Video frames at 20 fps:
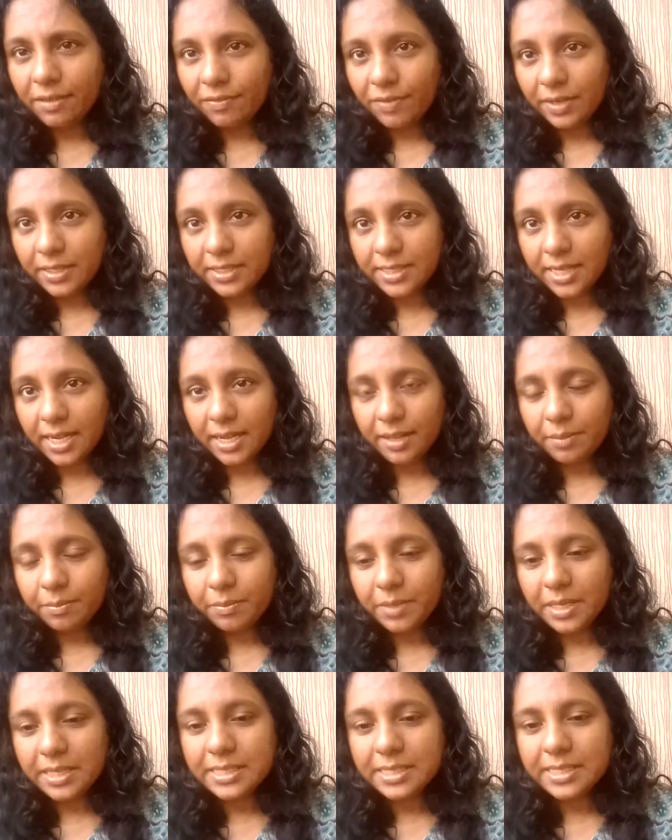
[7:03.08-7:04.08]
given
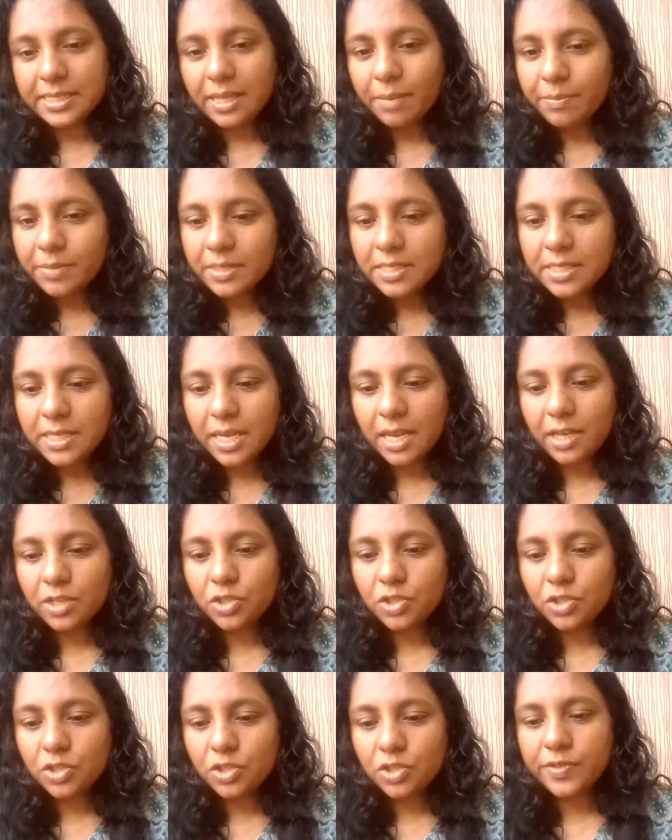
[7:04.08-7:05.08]
time in some
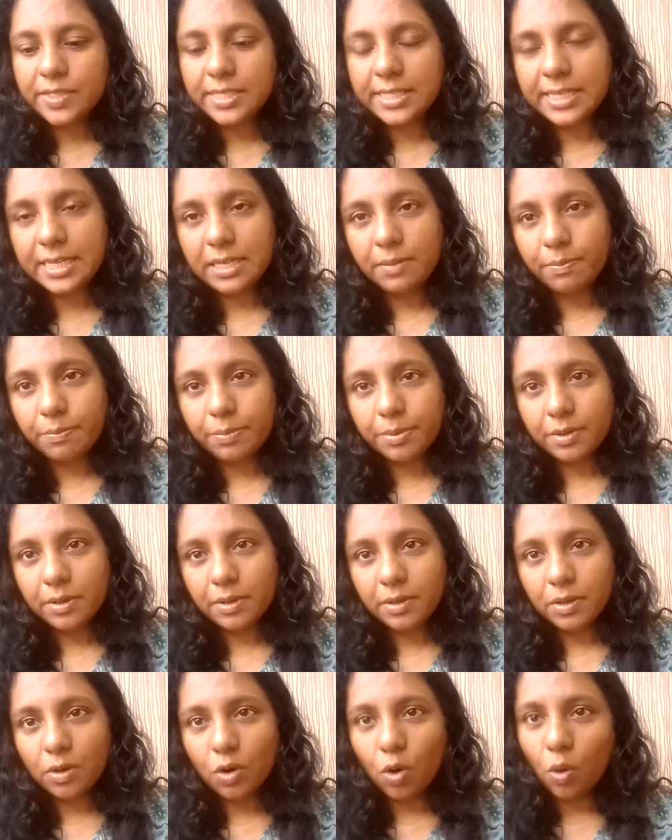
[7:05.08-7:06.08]
stage of sleep
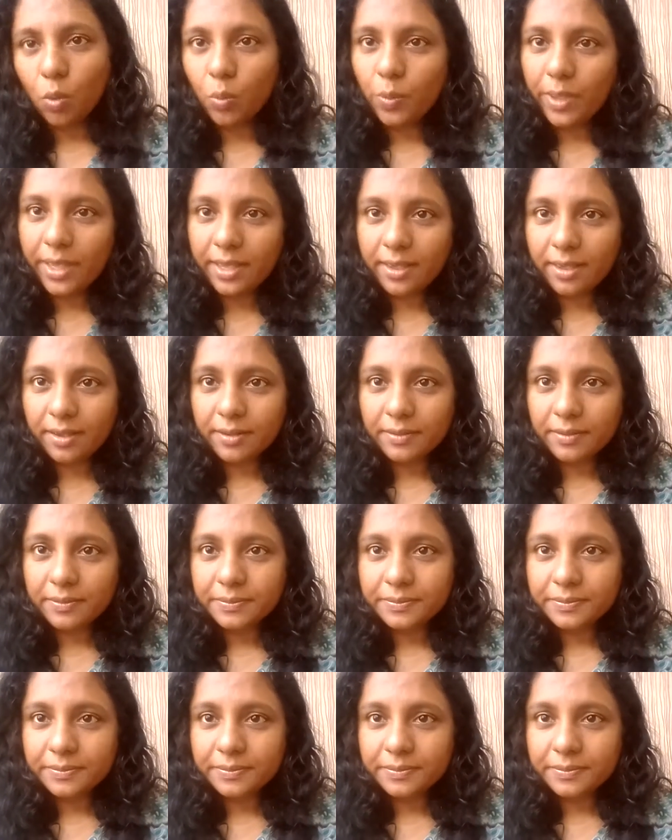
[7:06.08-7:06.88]
or waking.